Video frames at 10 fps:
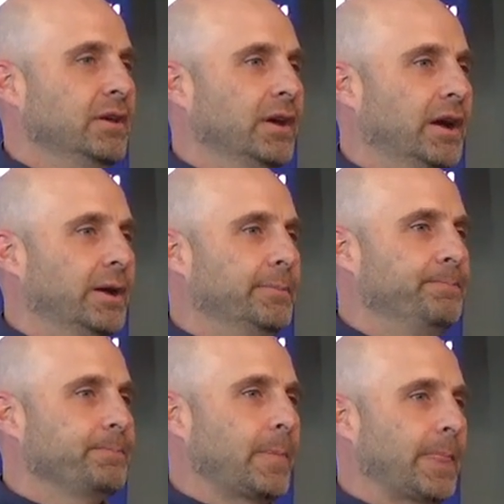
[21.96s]

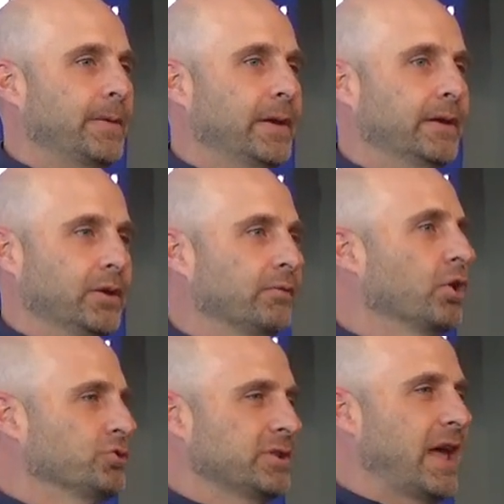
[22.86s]
and
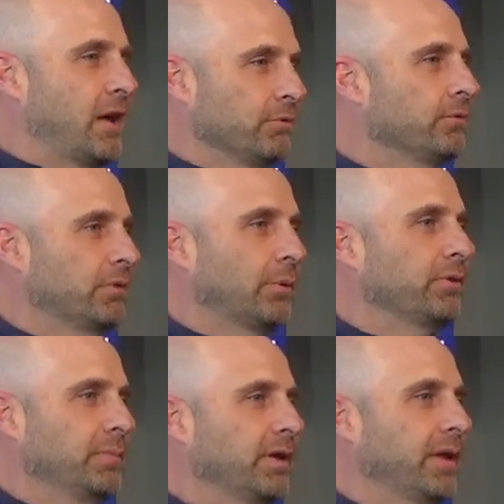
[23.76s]
conversion downs. That was
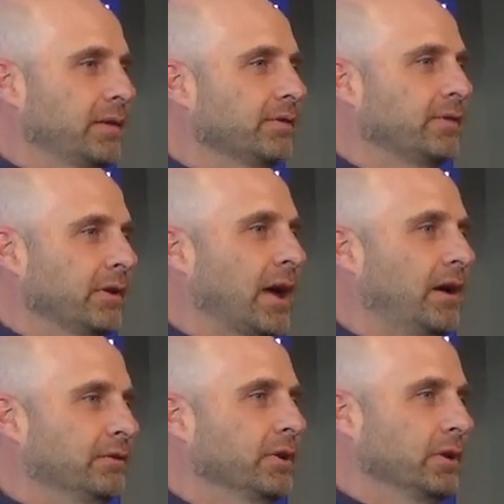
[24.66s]
the big thing that stuck
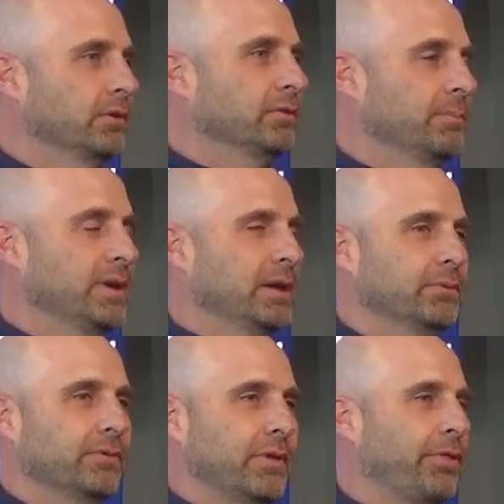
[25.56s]
out, you know, to me,
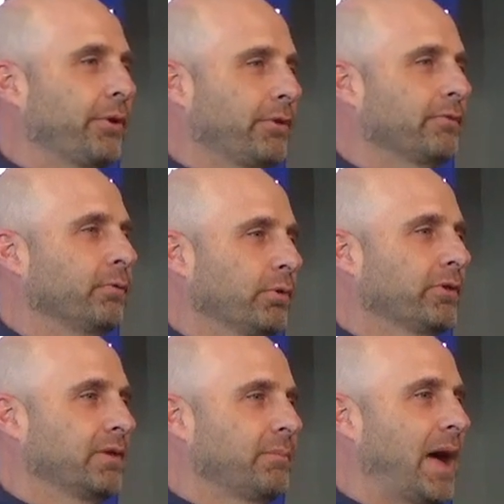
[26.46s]
was the third and fourth
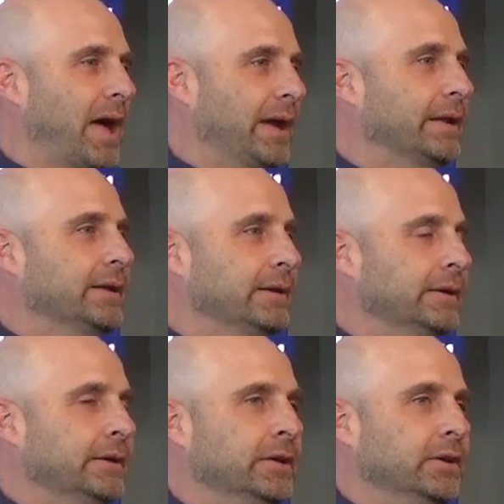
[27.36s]
combined.
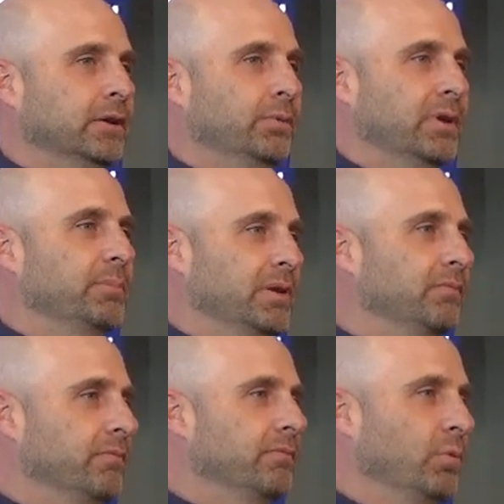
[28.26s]
We had been
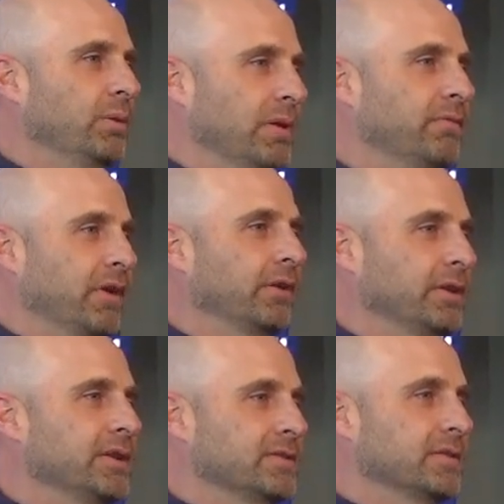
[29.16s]
fairly
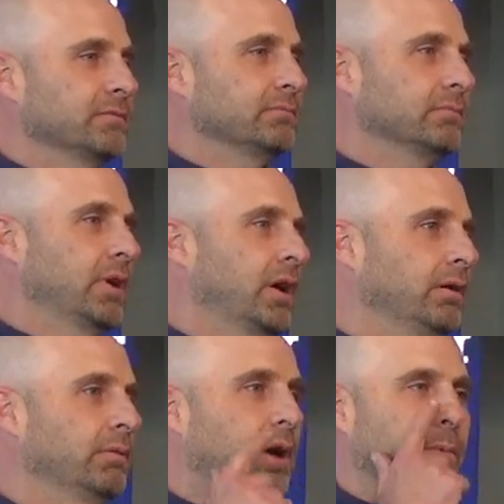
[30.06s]
decent
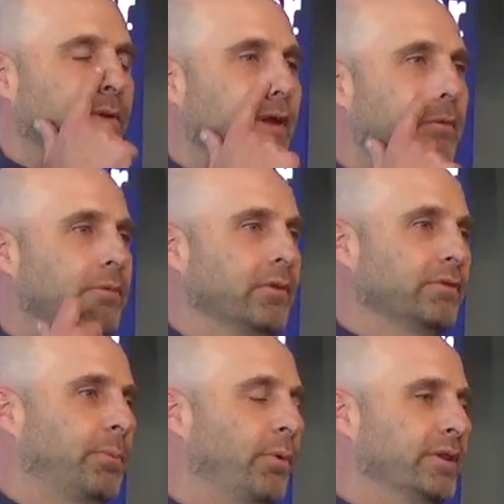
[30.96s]
up into
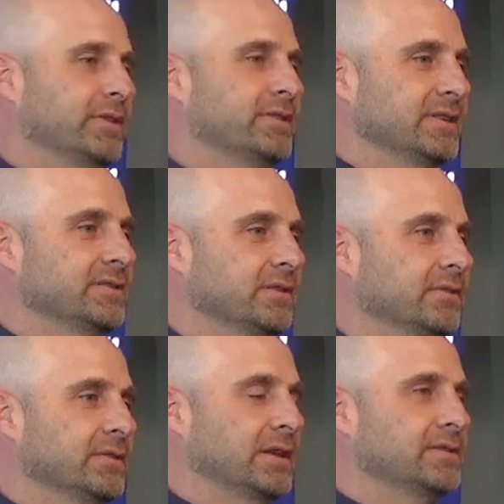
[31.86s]
this point in the
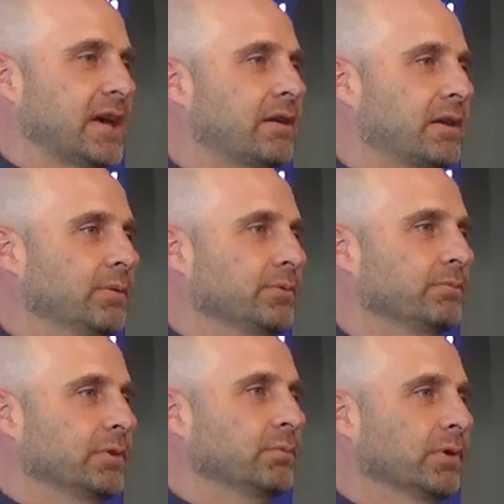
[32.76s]
season, and Saturday was
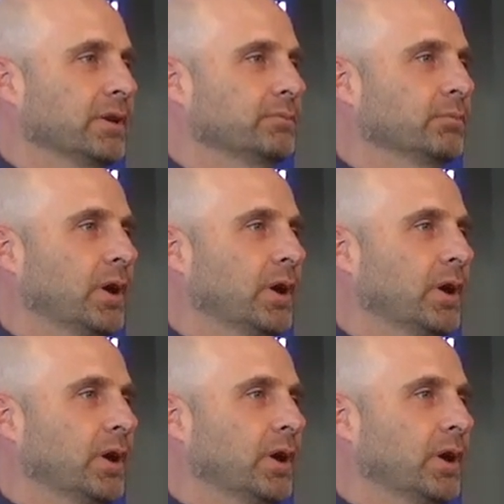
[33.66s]
we really